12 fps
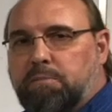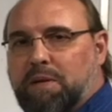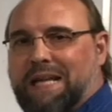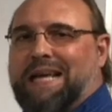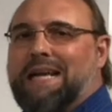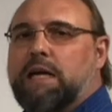
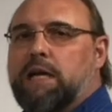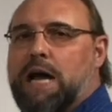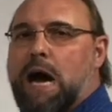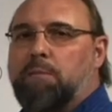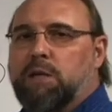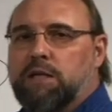plating
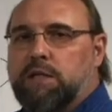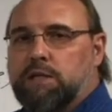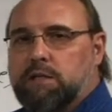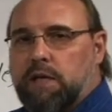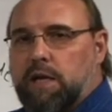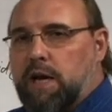
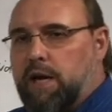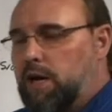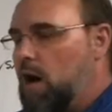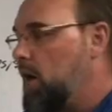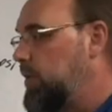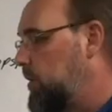anomalies and
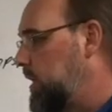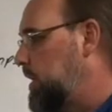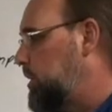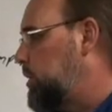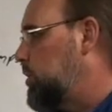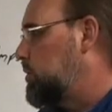other
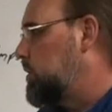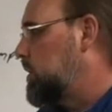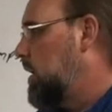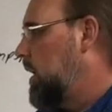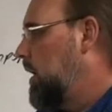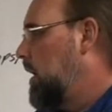issues.
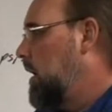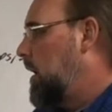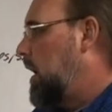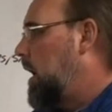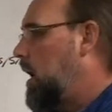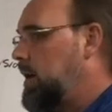
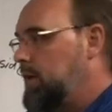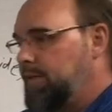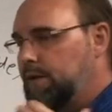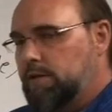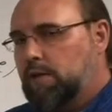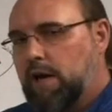In
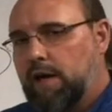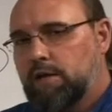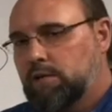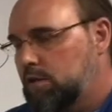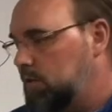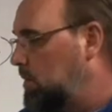this
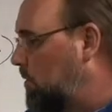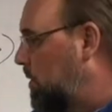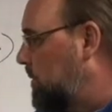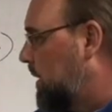case, when we